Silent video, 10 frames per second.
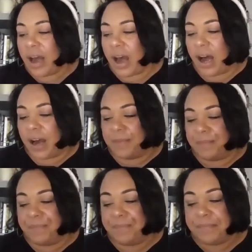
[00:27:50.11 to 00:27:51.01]

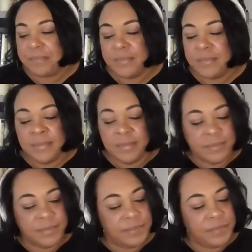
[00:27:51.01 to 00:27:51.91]
I
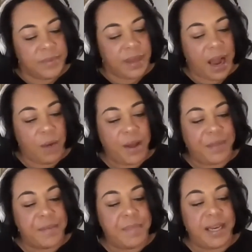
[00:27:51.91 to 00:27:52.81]
want
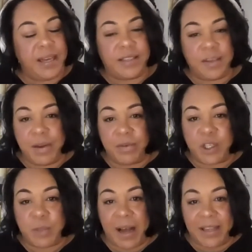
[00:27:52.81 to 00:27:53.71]
the media to be
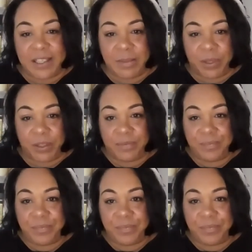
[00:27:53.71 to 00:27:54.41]
responsible.